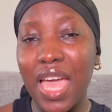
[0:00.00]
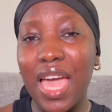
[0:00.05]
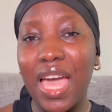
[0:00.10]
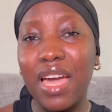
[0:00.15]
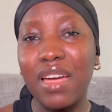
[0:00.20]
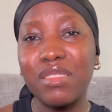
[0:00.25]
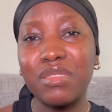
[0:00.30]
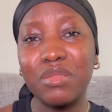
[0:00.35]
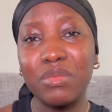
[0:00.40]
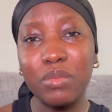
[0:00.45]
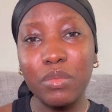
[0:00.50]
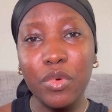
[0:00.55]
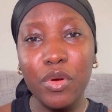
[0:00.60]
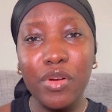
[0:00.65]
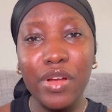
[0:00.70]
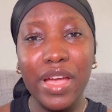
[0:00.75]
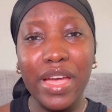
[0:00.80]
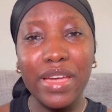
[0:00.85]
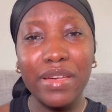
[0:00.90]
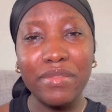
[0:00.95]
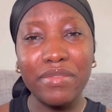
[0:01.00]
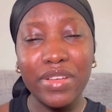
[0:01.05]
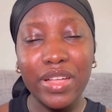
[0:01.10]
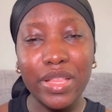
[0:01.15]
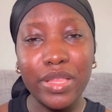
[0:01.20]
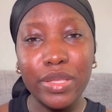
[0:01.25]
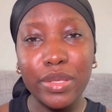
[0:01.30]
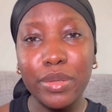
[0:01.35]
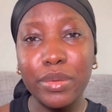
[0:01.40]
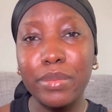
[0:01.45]
and the more I
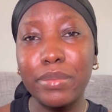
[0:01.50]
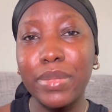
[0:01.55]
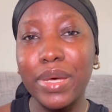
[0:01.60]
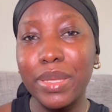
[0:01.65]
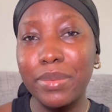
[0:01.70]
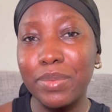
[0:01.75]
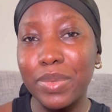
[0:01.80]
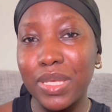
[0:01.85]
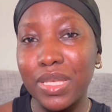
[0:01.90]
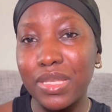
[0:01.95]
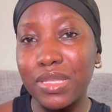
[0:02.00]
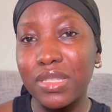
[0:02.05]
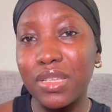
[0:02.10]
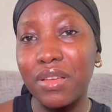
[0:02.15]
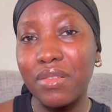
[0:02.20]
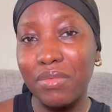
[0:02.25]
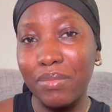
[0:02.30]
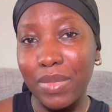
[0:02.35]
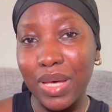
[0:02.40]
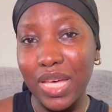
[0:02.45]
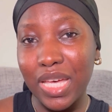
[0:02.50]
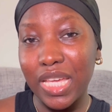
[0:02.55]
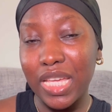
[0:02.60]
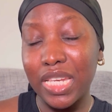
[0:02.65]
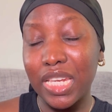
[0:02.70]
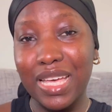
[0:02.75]
value my peace of mind.